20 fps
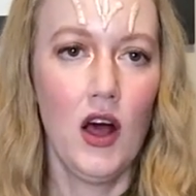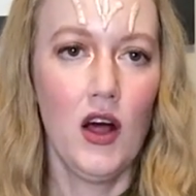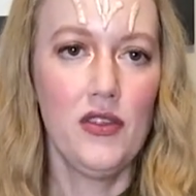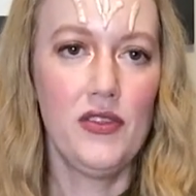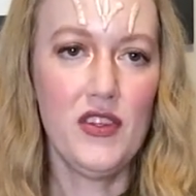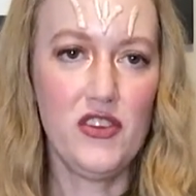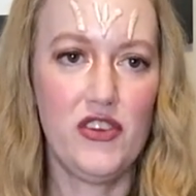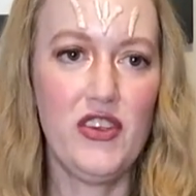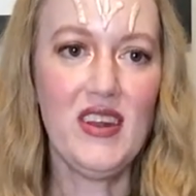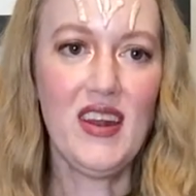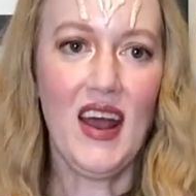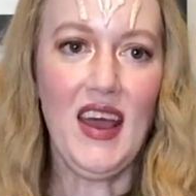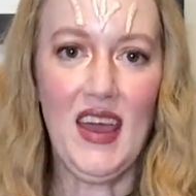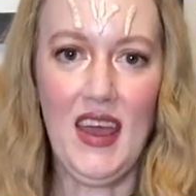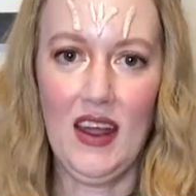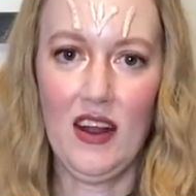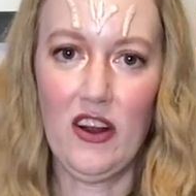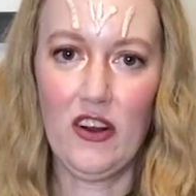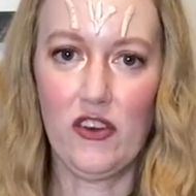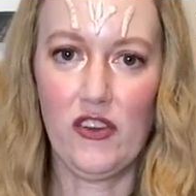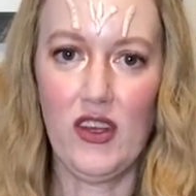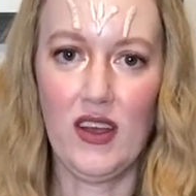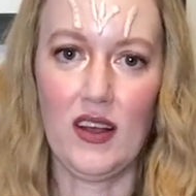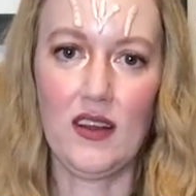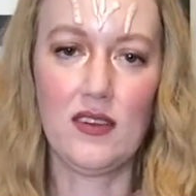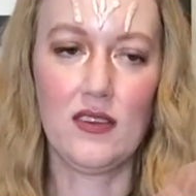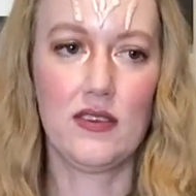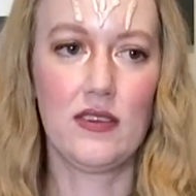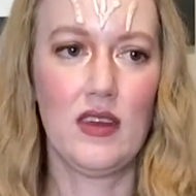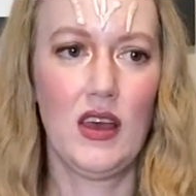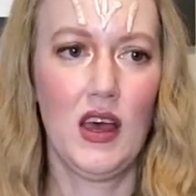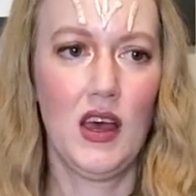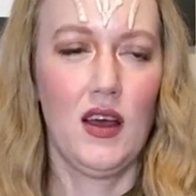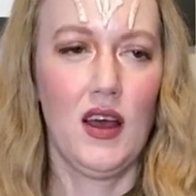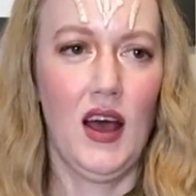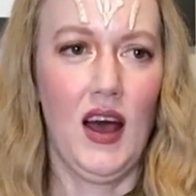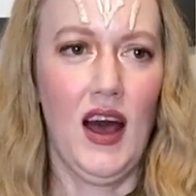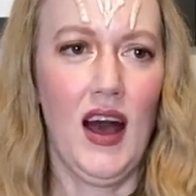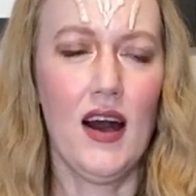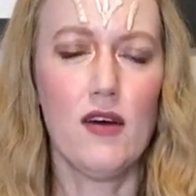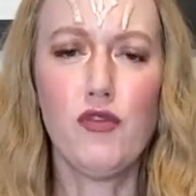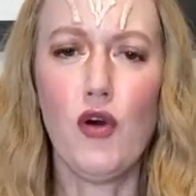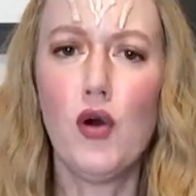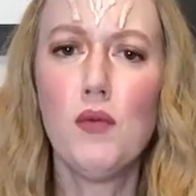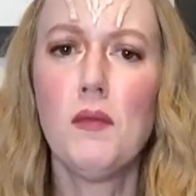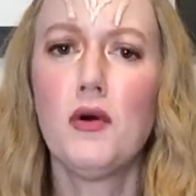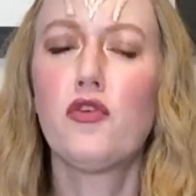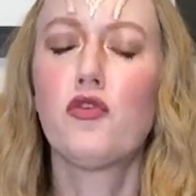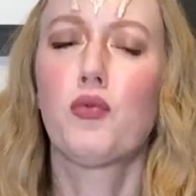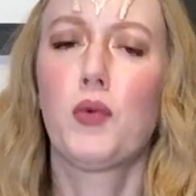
The Jedi heretics have almost